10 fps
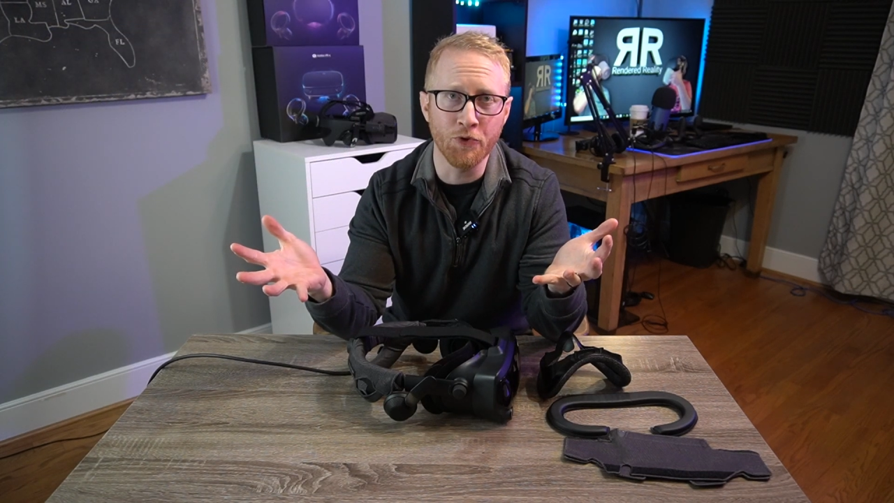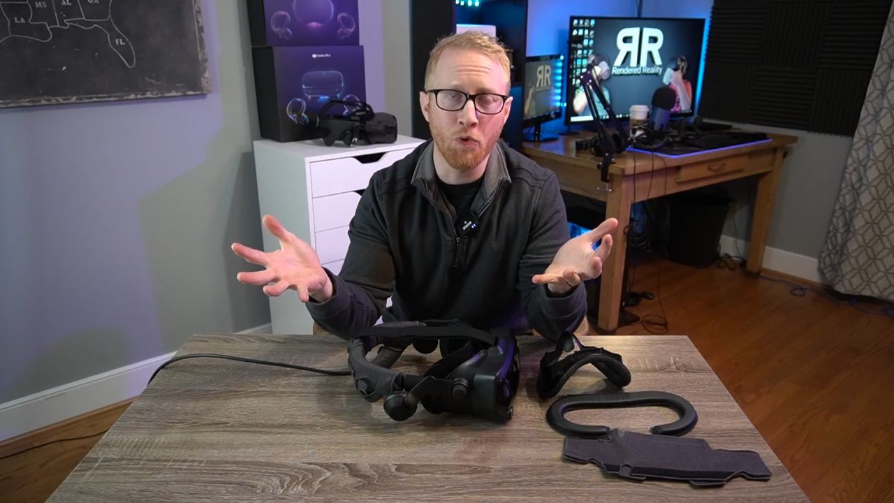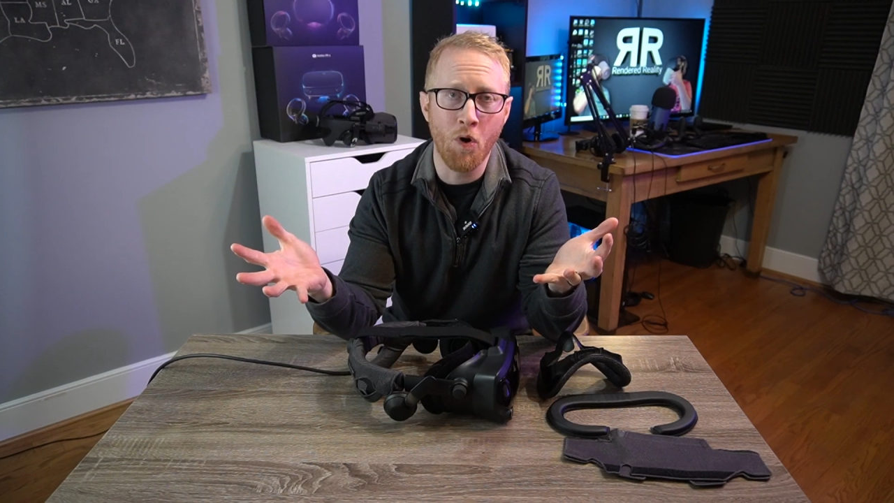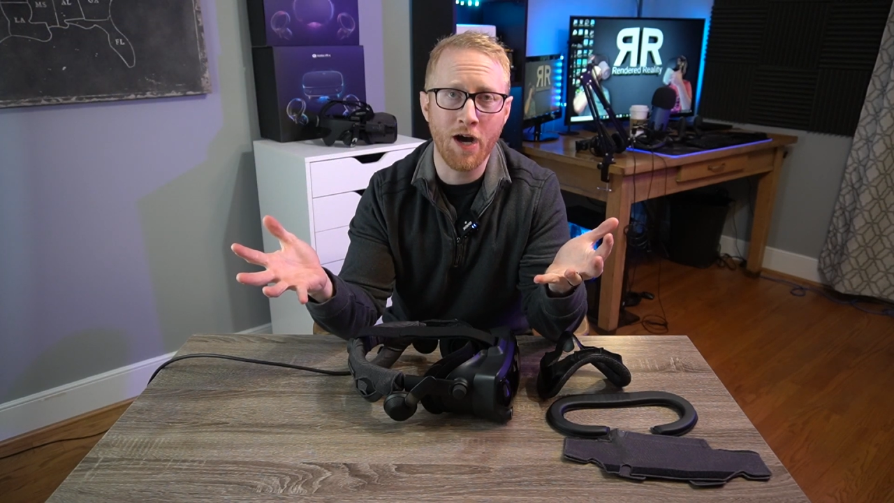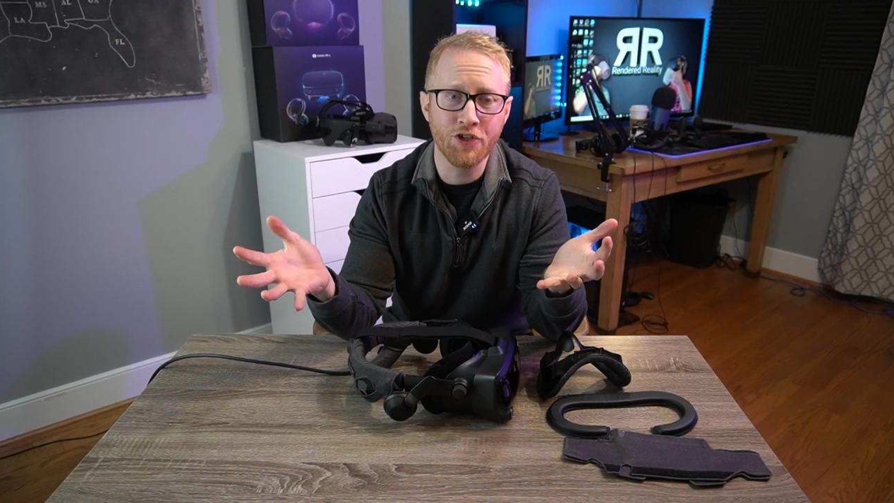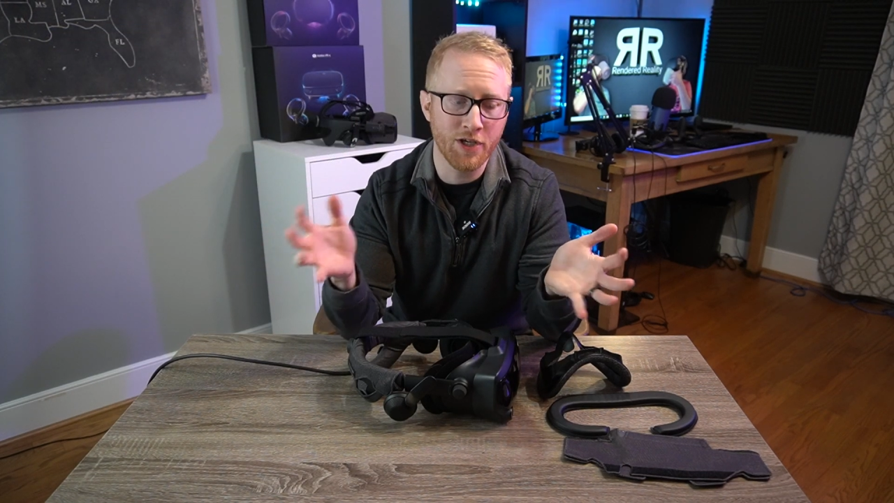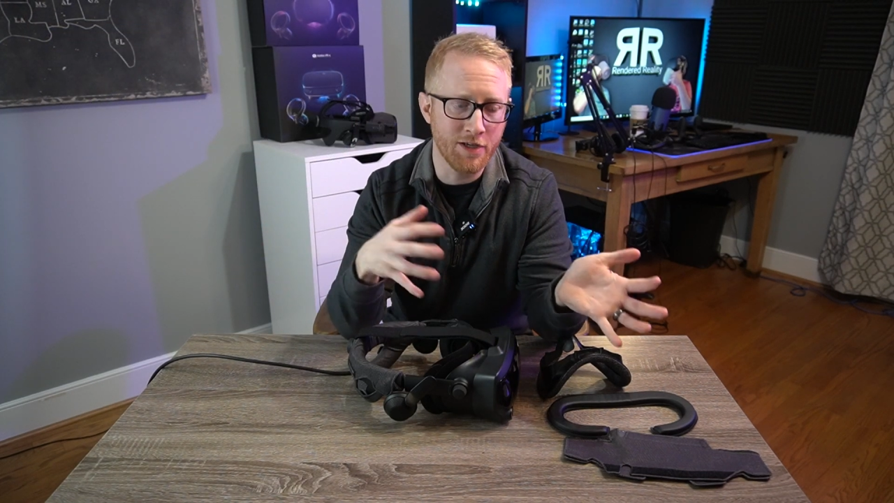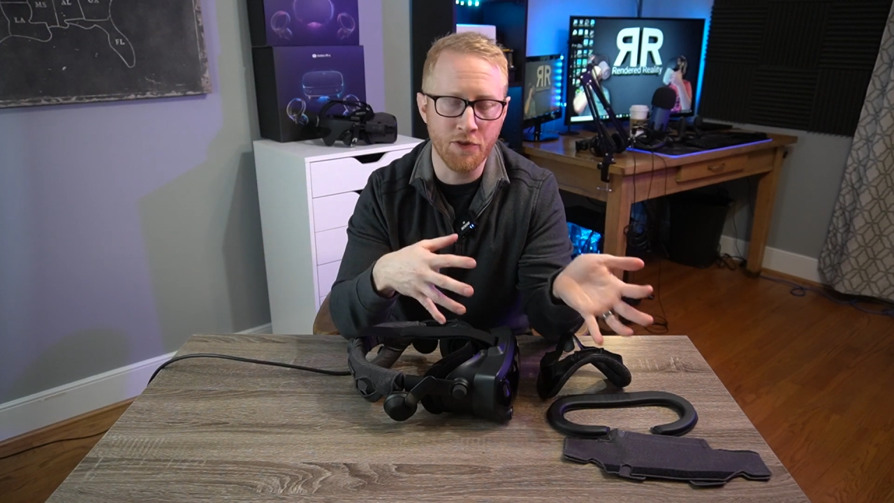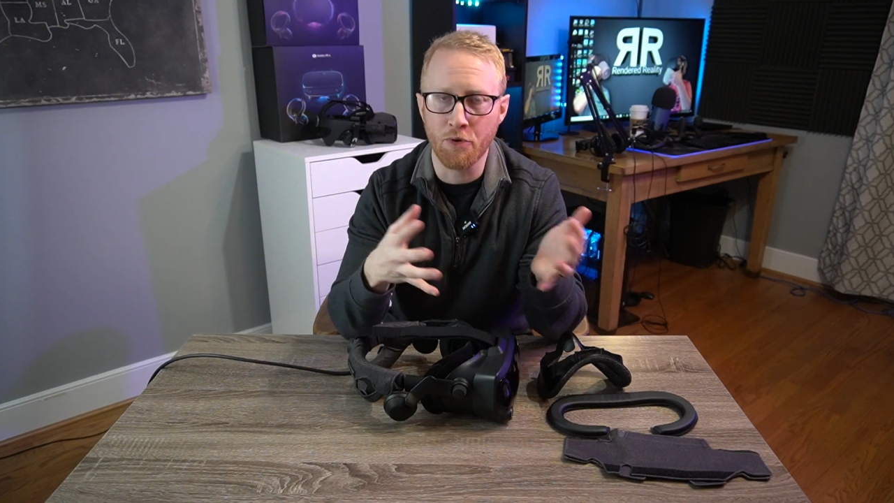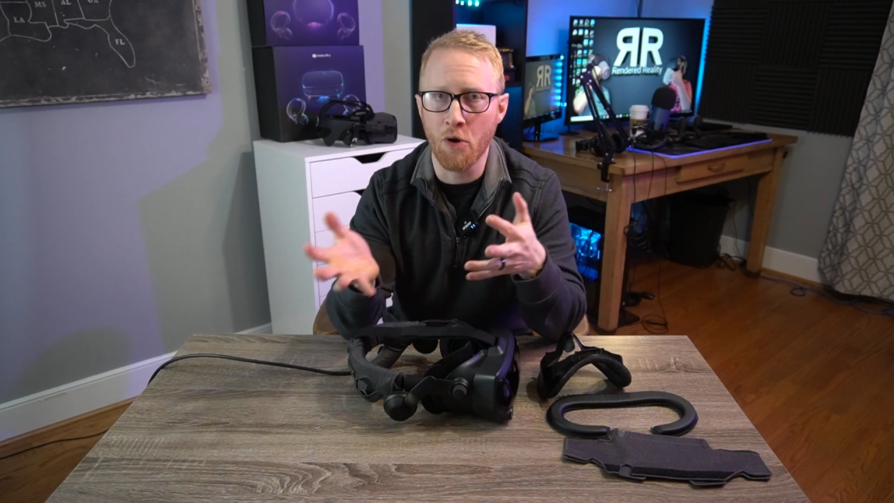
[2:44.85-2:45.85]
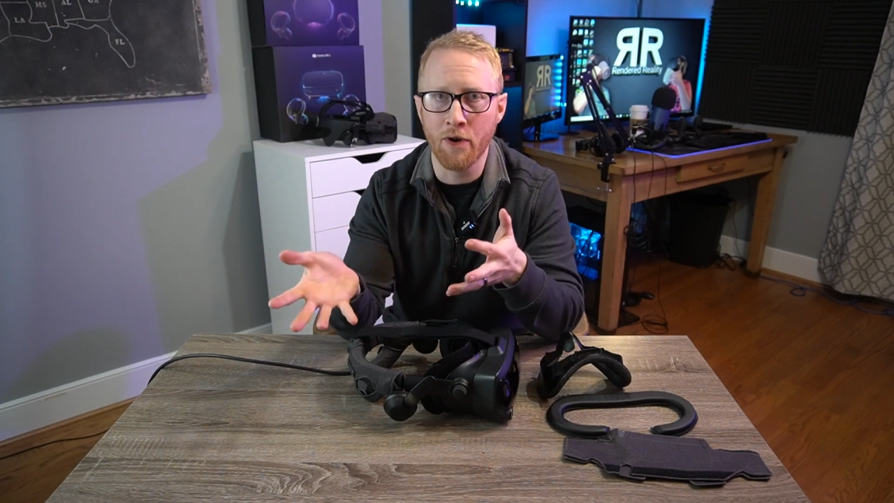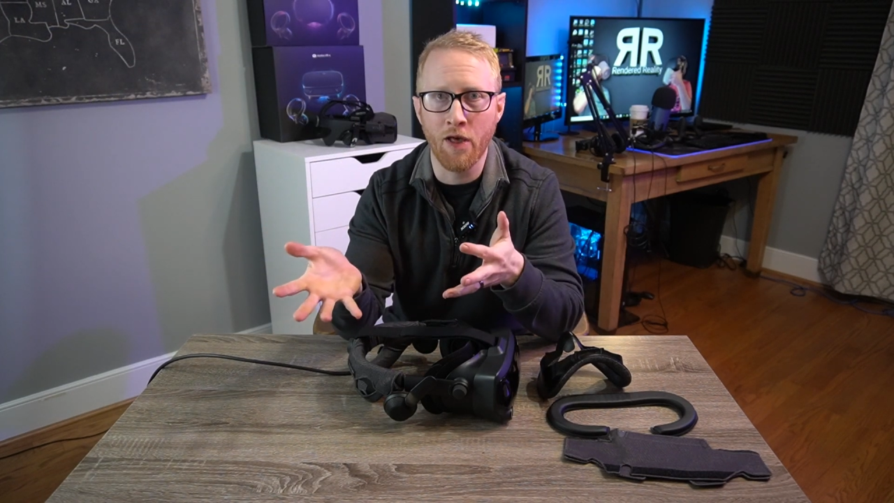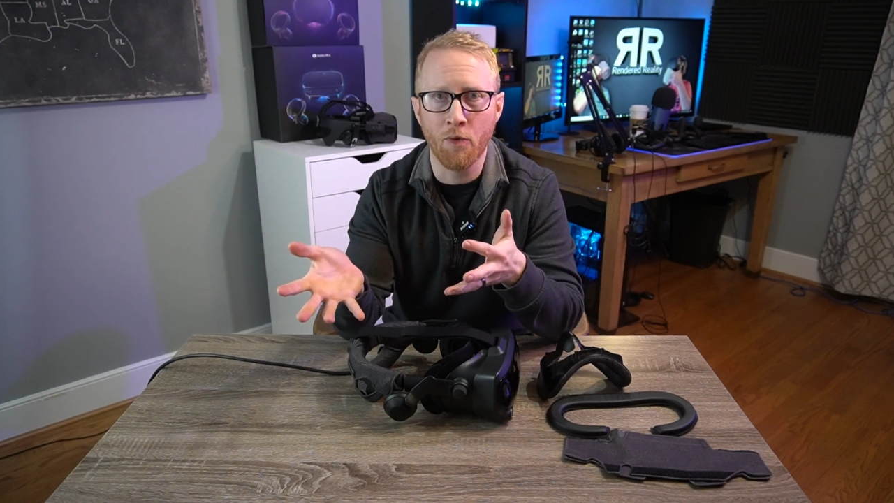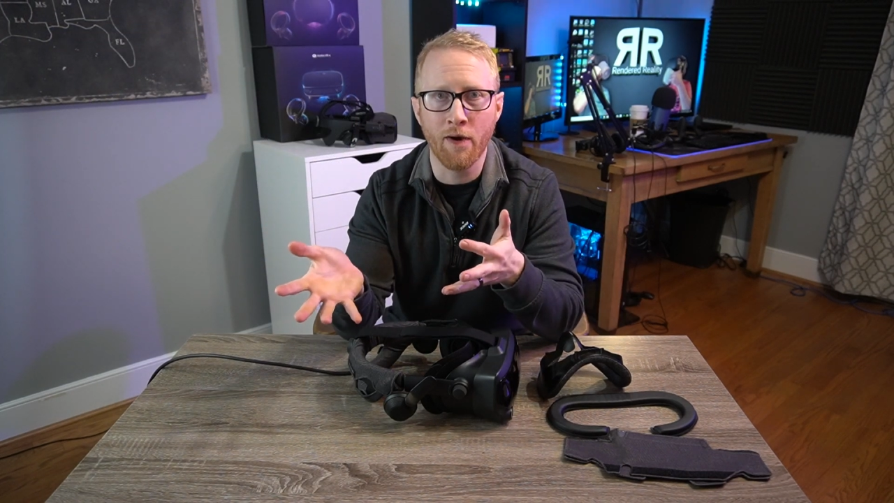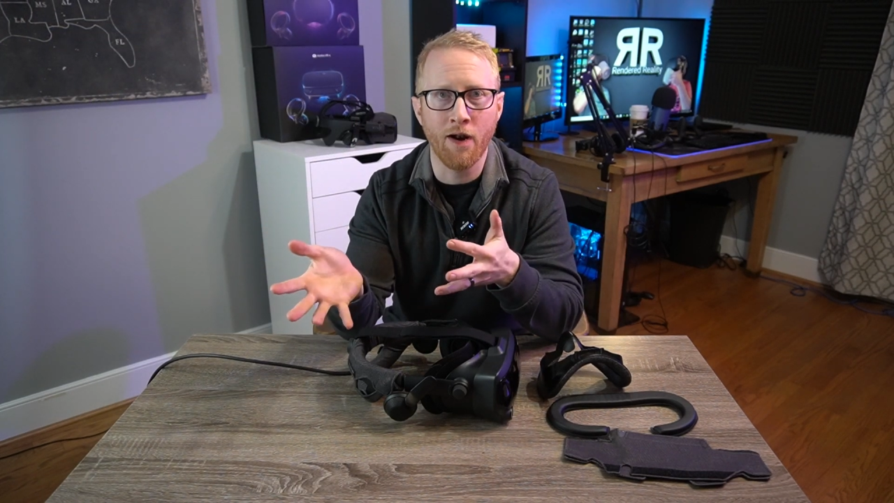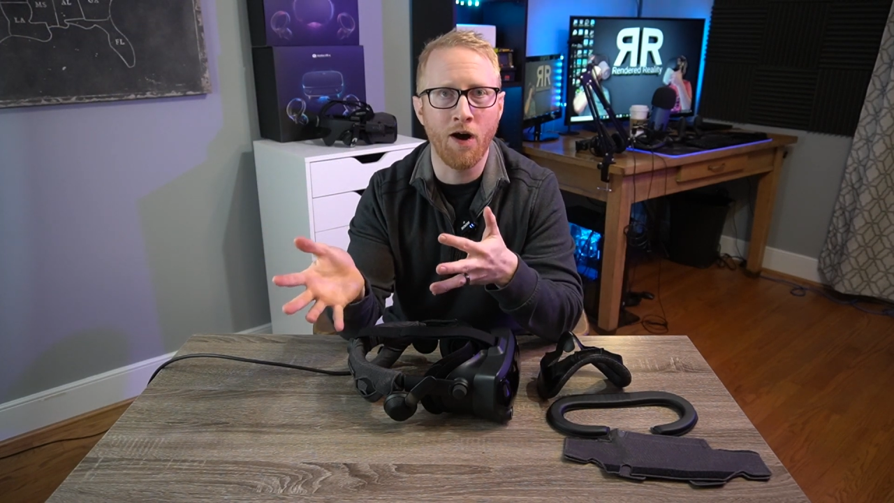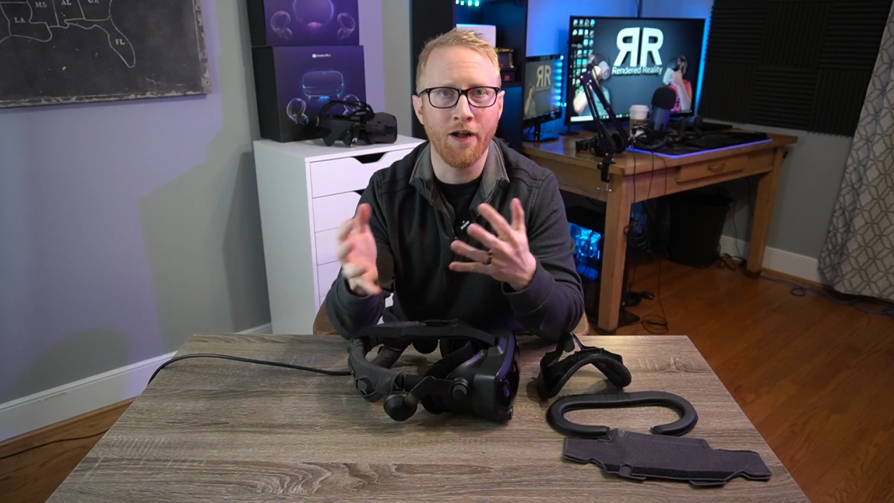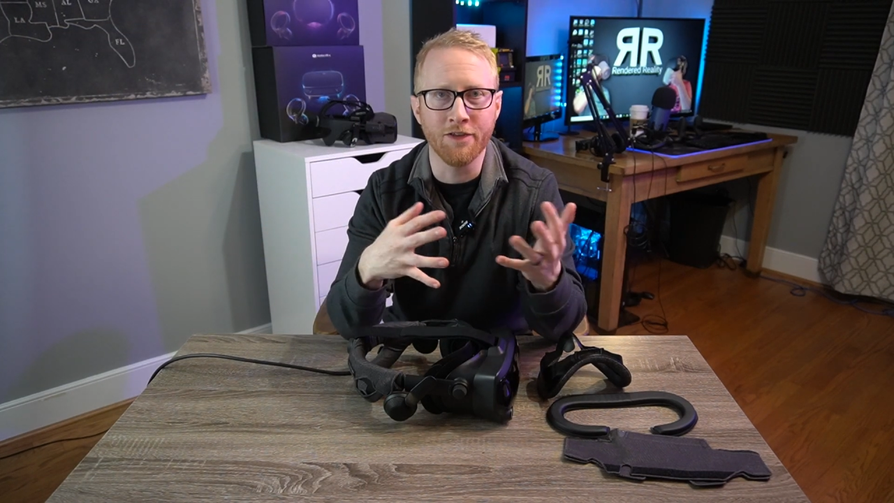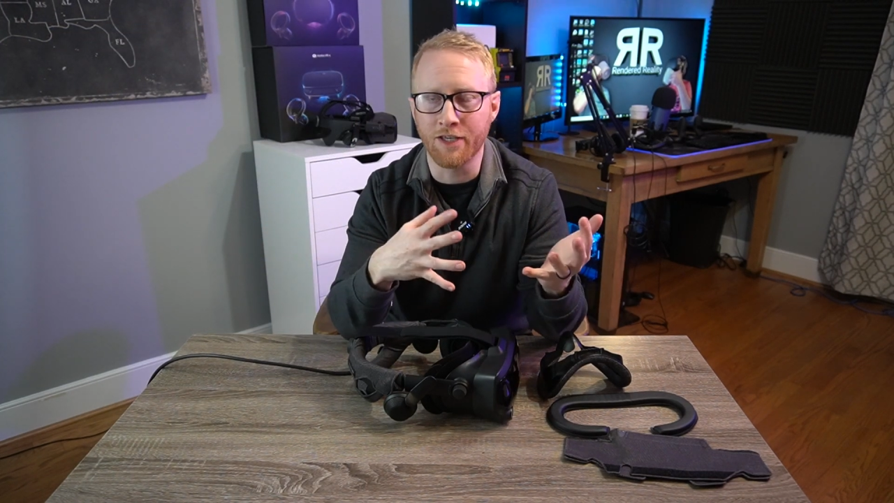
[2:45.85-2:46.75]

You wash it, you throw another one on,